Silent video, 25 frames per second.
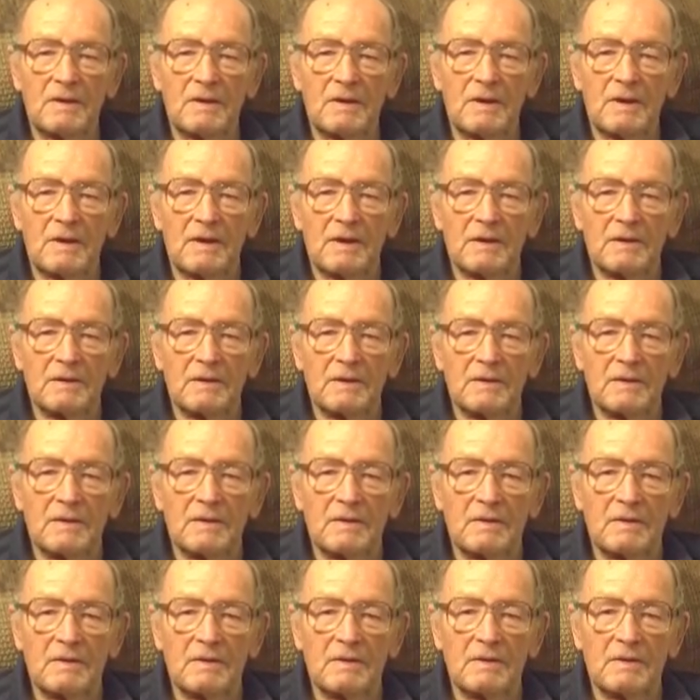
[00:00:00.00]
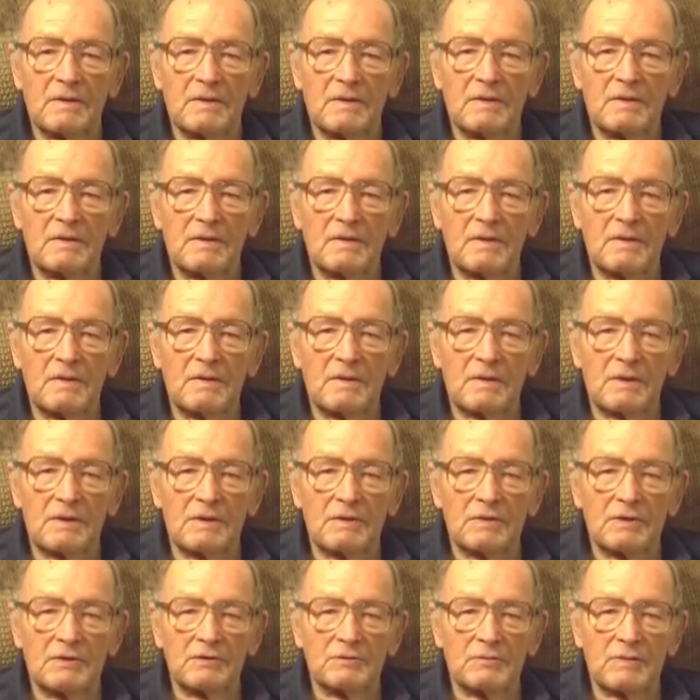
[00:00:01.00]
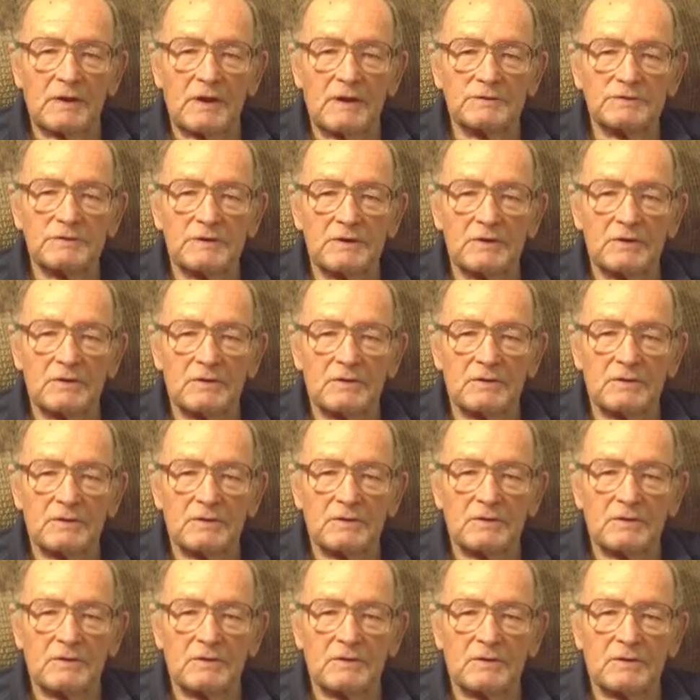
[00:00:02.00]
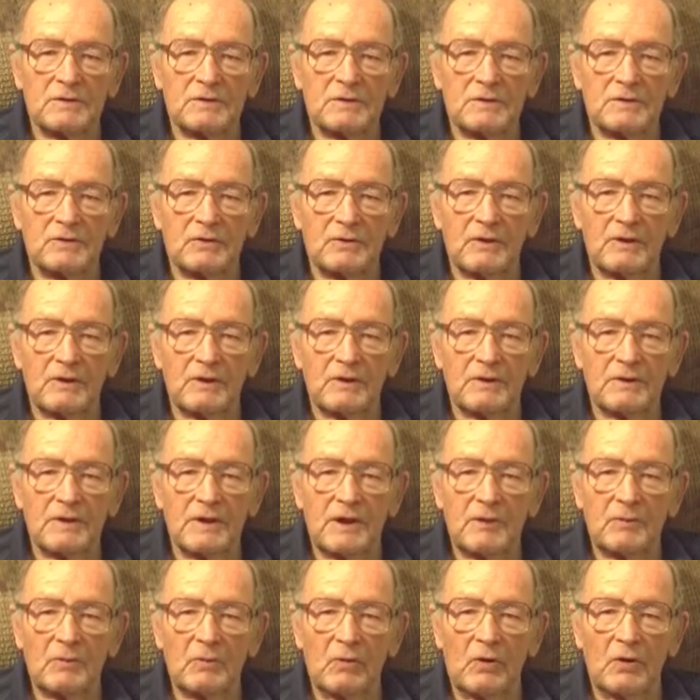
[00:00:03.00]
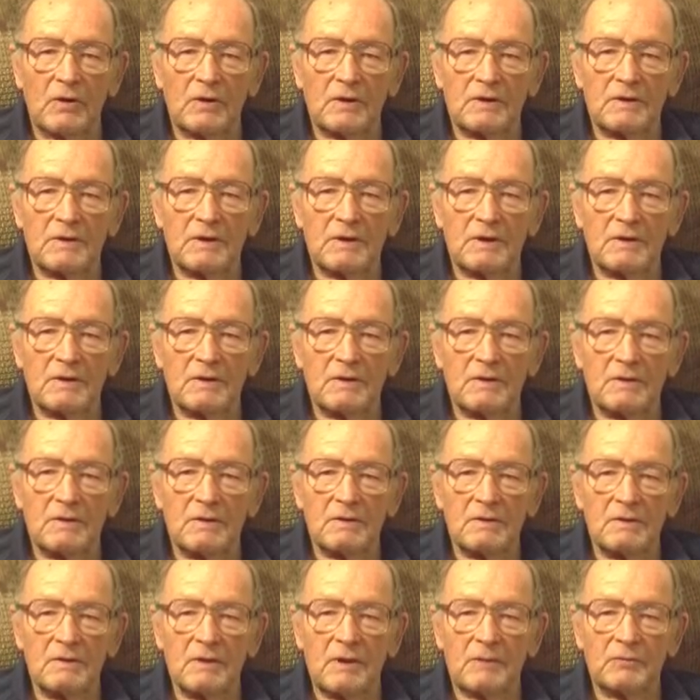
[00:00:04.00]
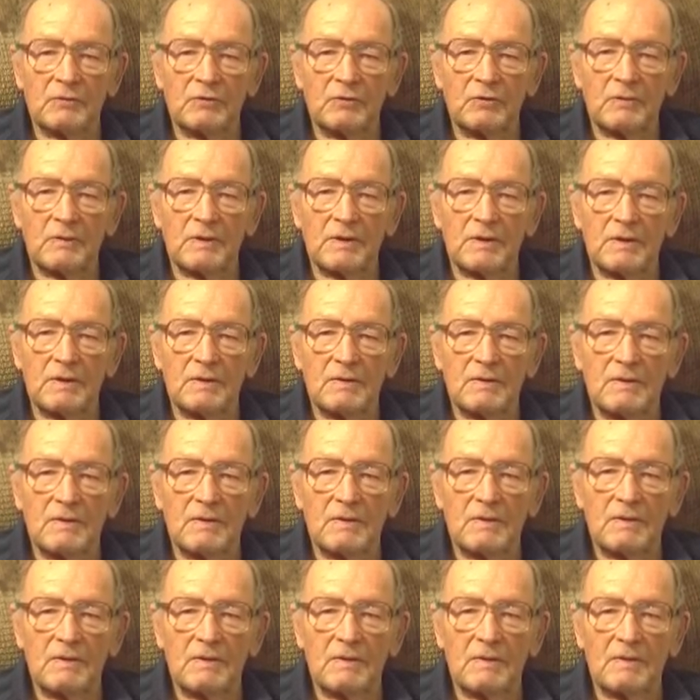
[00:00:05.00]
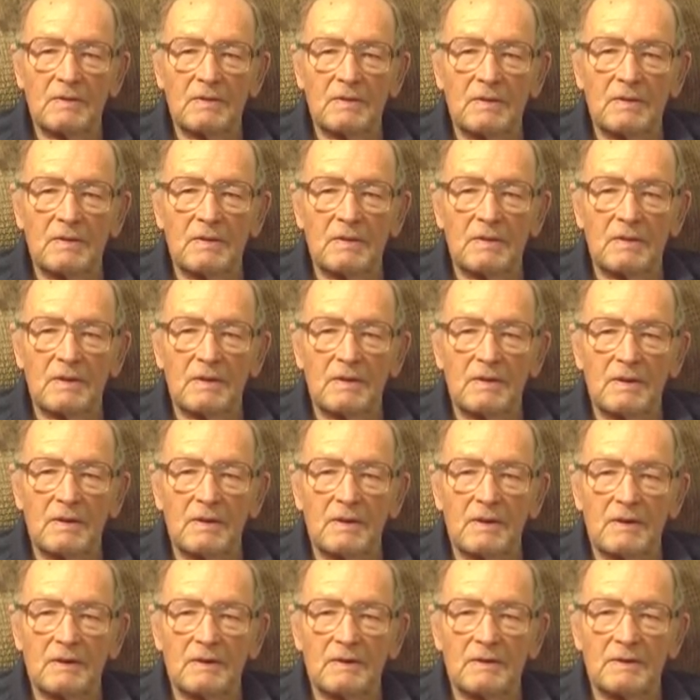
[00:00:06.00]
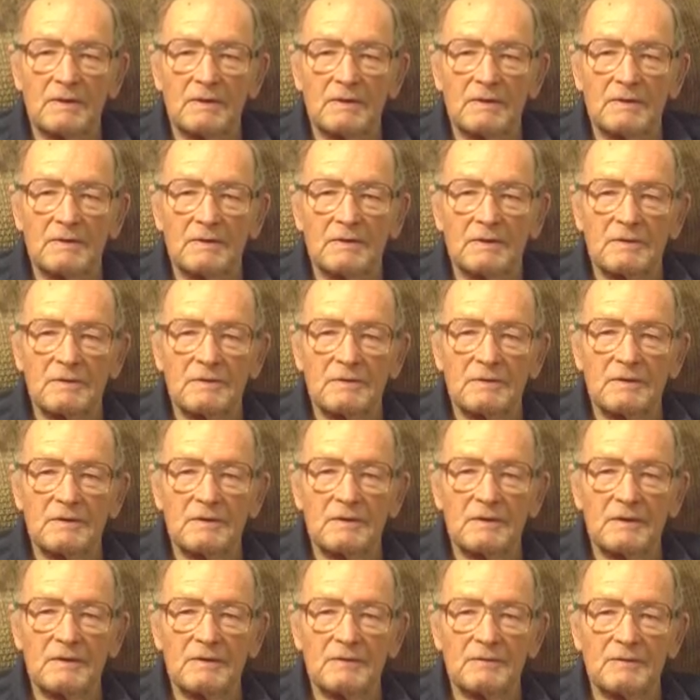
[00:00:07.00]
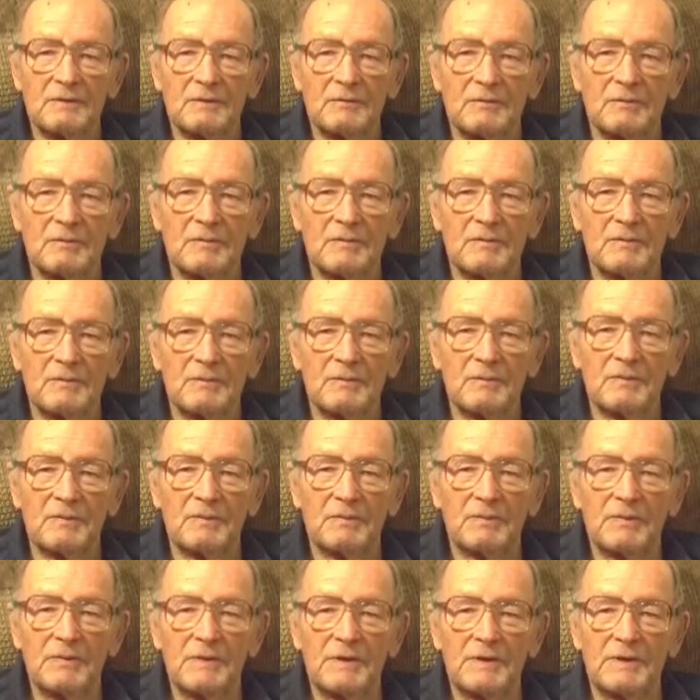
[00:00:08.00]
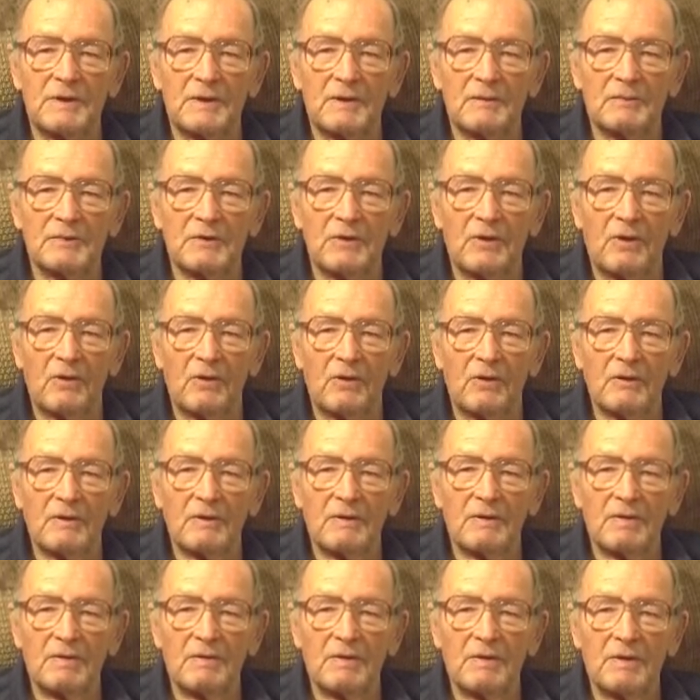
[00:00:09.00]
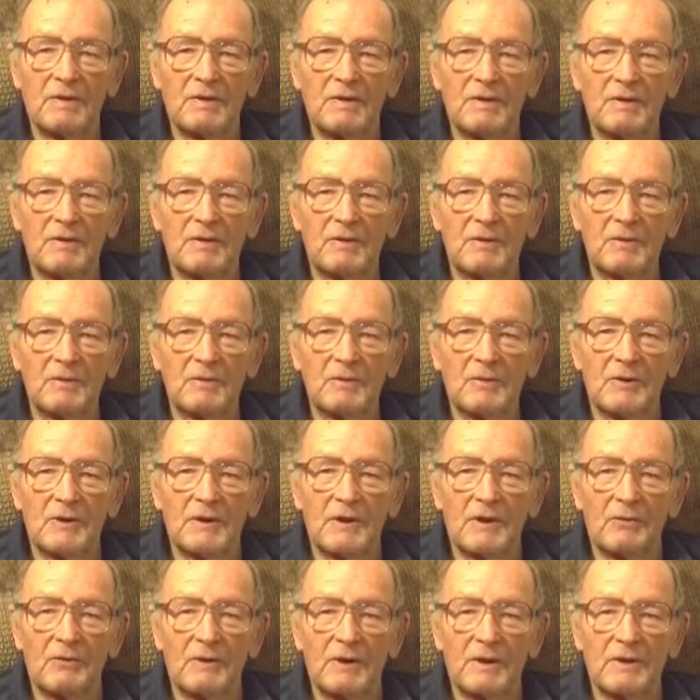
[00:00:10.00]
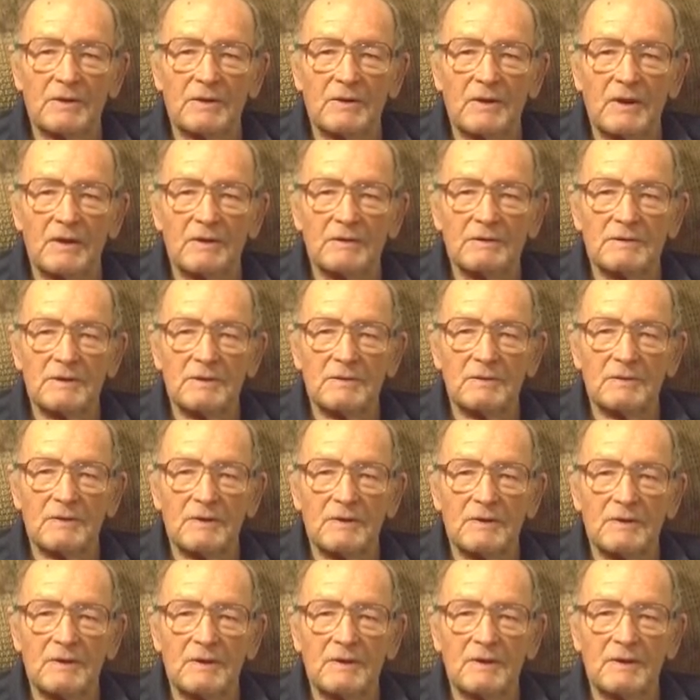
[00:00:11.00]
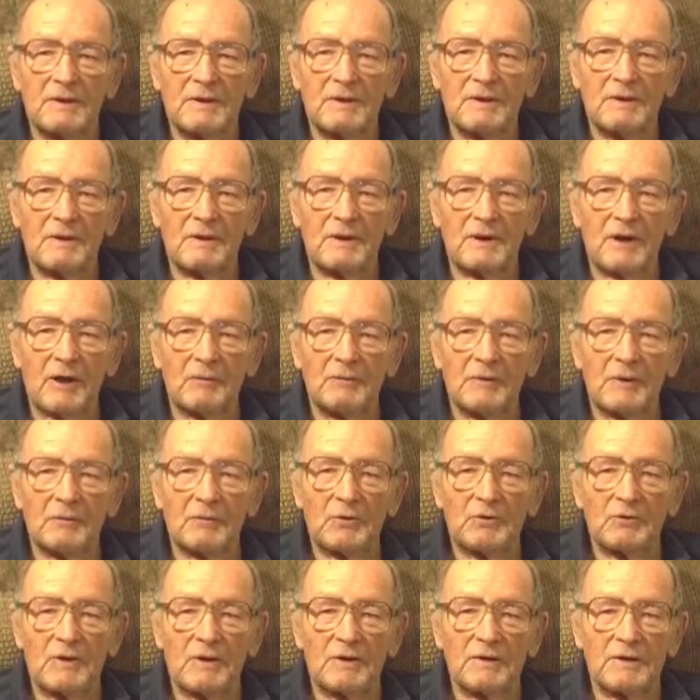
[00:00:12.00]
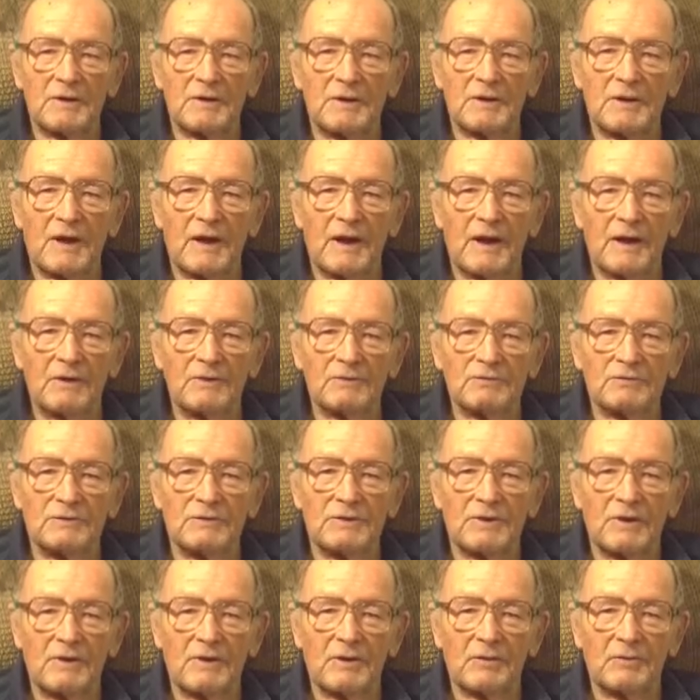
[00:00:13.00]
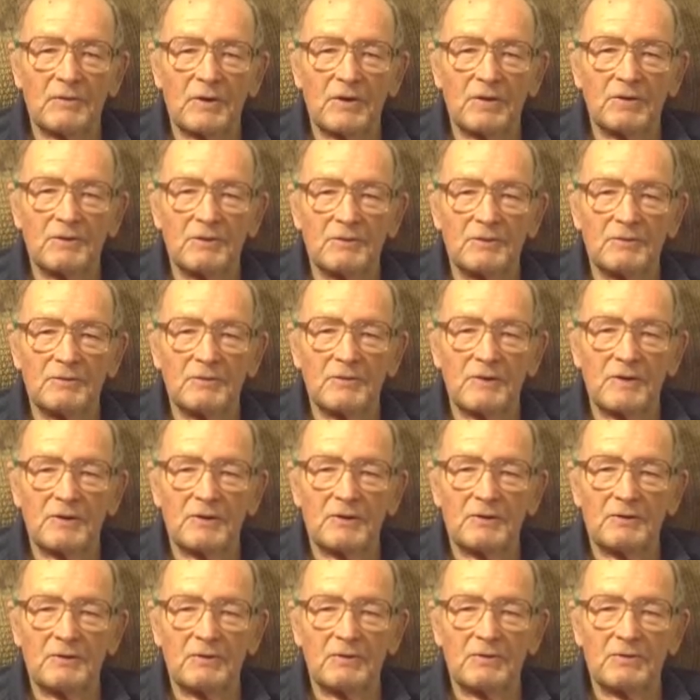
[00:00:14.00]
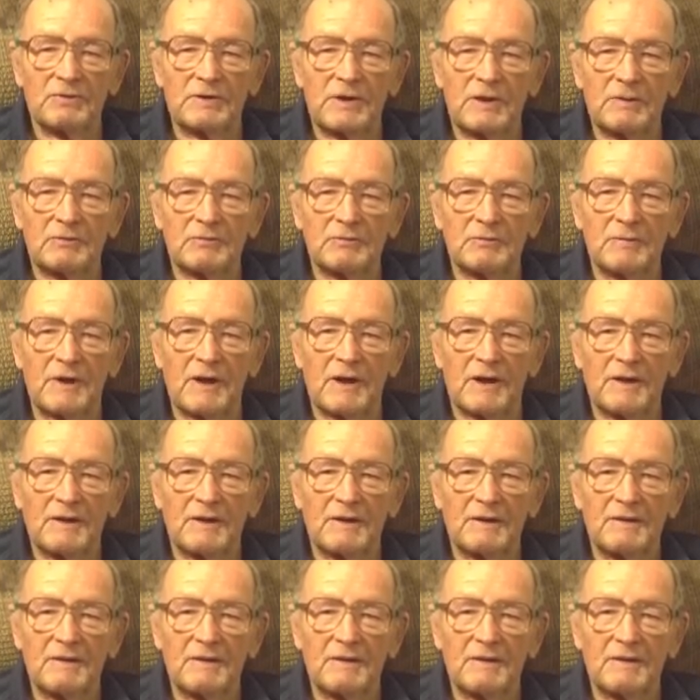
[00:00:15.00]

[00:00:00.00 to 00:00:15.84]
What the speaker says: And this mangy-looking critter came walking in up to me. And a beat-up dog, but I recognized him. And I remember running in the house and telling Mother, little Tip's back.